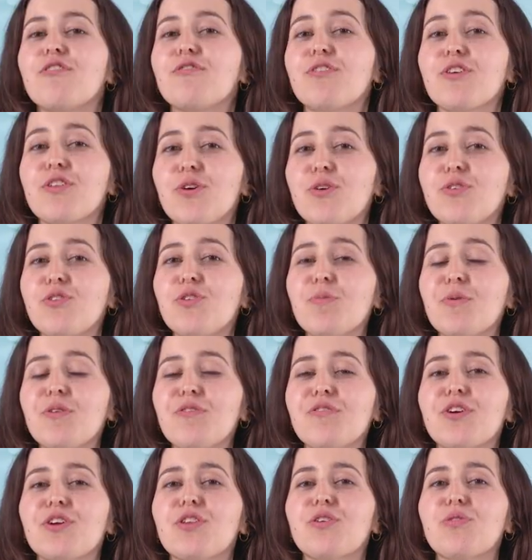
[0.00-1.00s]
For those who
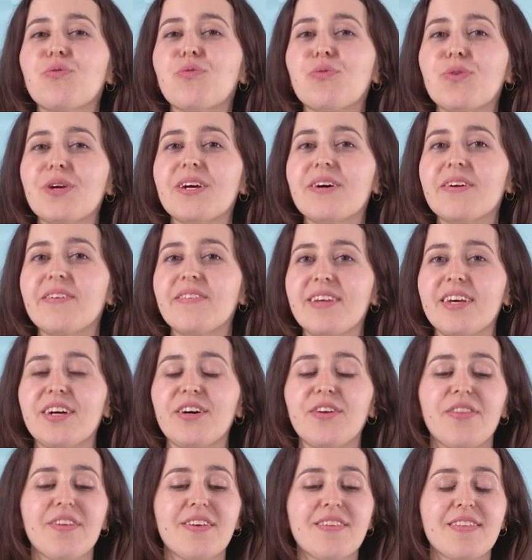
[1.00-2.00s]
prefer the real
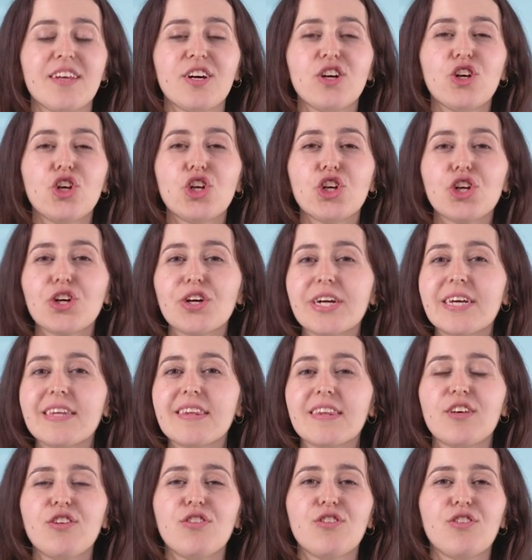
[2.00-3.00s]
deal, this
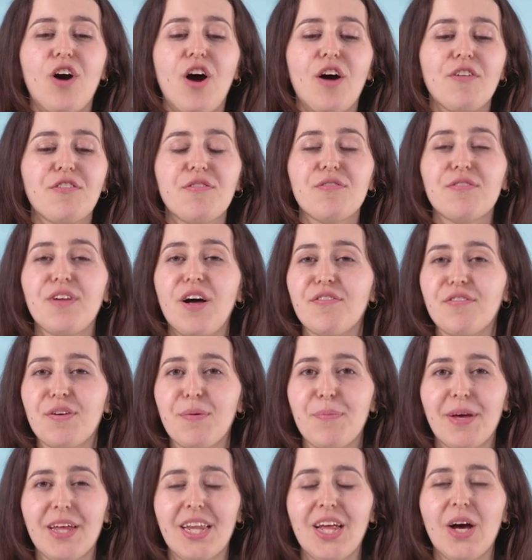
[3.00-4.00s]
luxuriously soft,
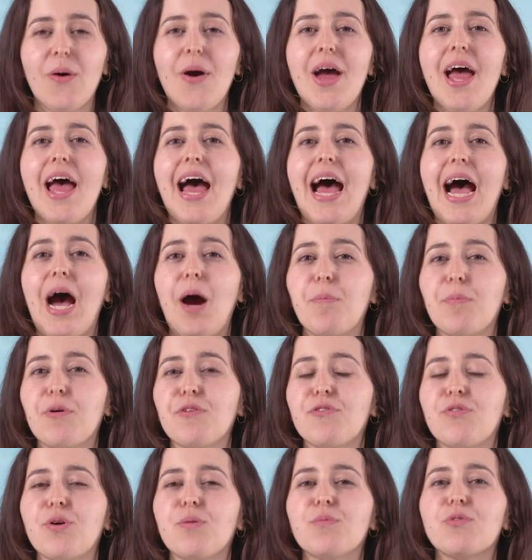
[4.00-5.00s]
fluffy pillow
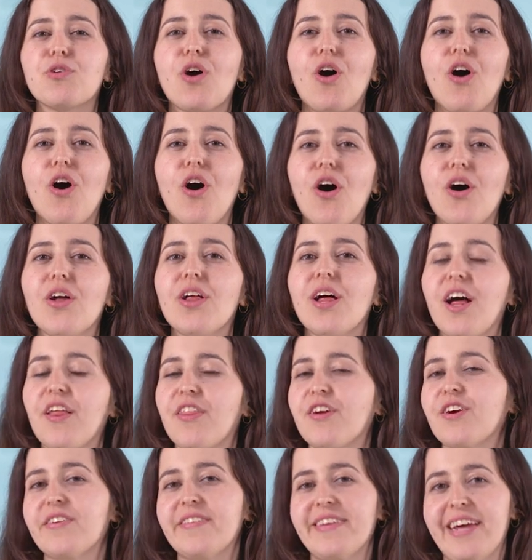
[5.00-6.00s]
outperformed all
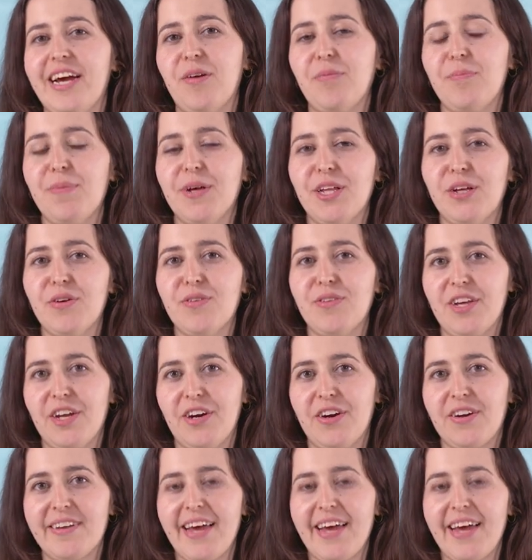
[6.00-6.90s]
other down pillows in our